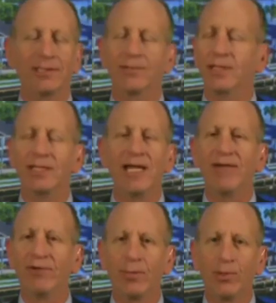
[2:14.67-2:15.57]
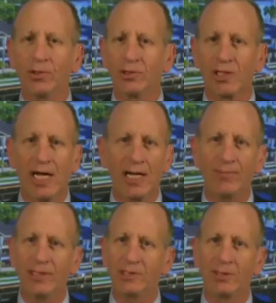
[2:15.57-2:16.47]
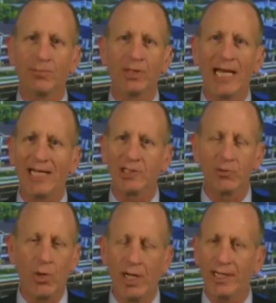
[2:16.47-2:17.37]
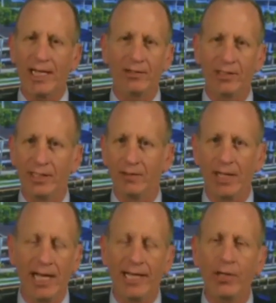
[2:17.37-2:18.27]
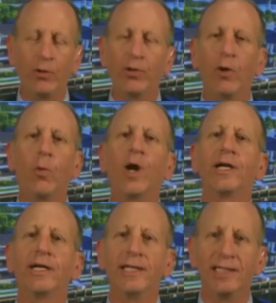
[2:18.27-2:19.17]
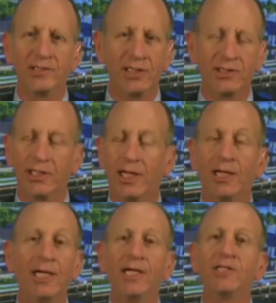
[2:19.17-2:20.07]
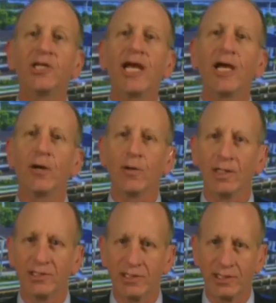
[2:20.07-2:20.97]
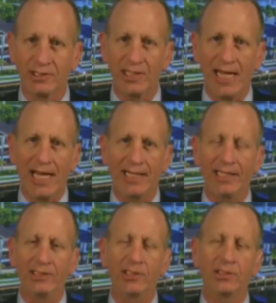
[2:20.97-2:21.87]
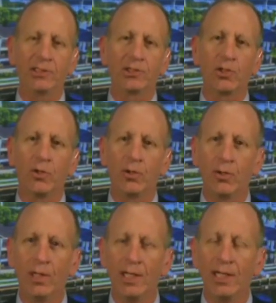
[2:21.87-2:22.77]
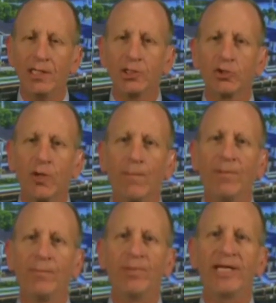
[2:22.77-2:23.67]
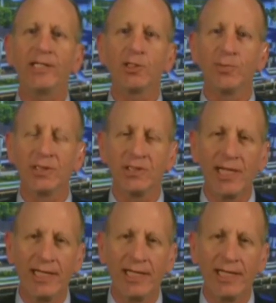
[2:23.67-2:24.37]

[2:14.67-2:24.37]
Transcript: inevitable. There's got to be some black swan out there. I don't know what it is. Is it a terrorist attack? Is it this whole Trump impeachment